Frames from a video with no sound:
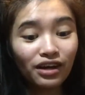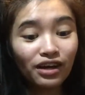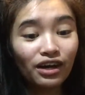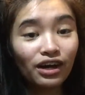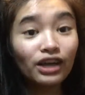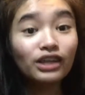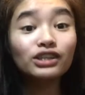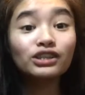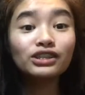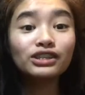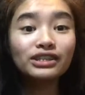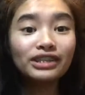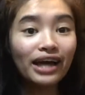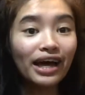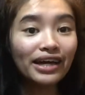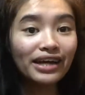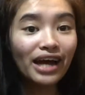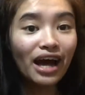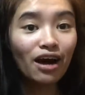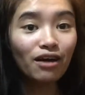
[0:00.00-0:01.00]

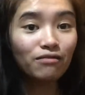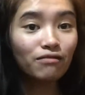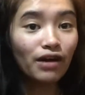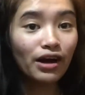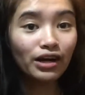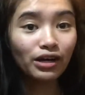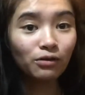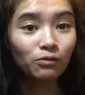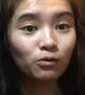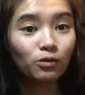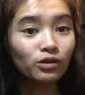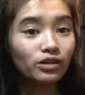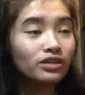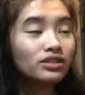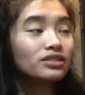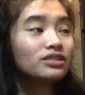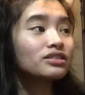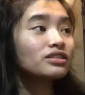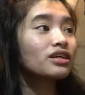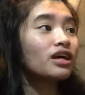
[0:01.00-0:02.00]
understand how fighting
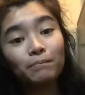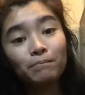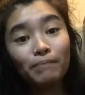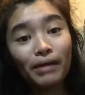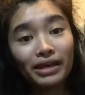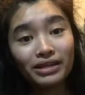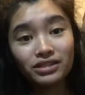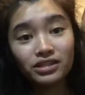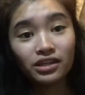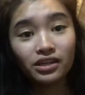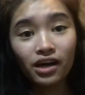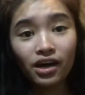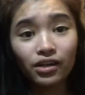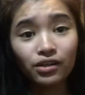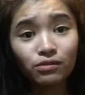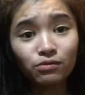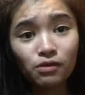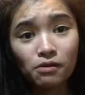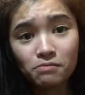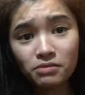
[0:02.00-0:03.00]
works based on
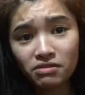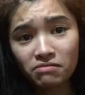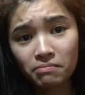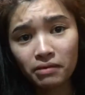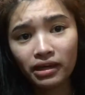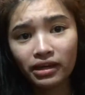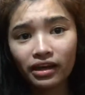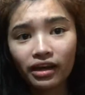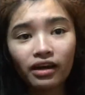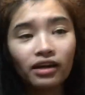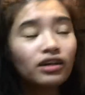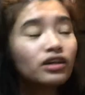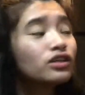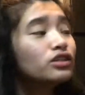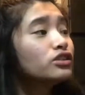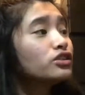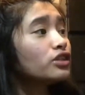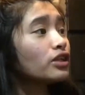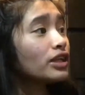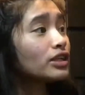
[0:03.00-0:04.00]
other forms of media.
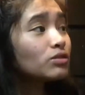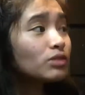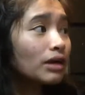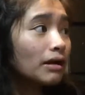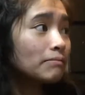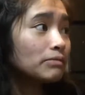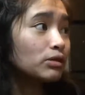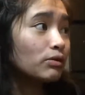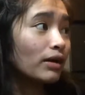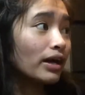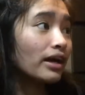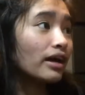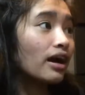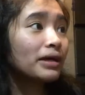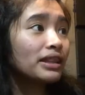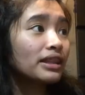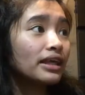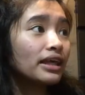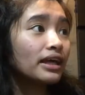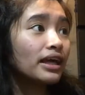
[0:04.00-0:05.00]
So that's what I'm doing. I
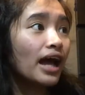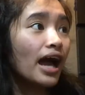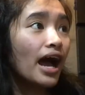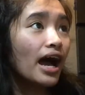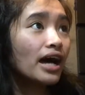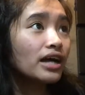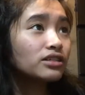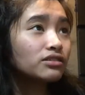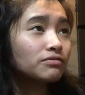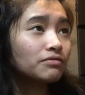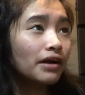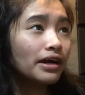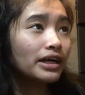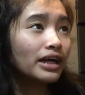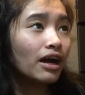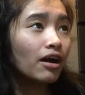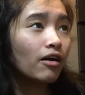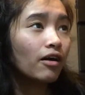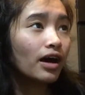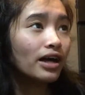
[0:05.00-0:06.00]
think as of right
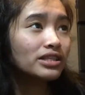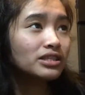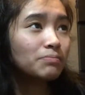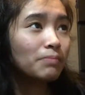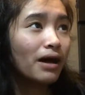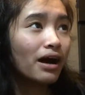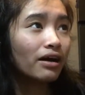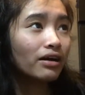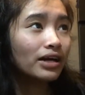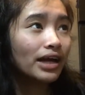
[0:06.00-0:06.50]
now it's about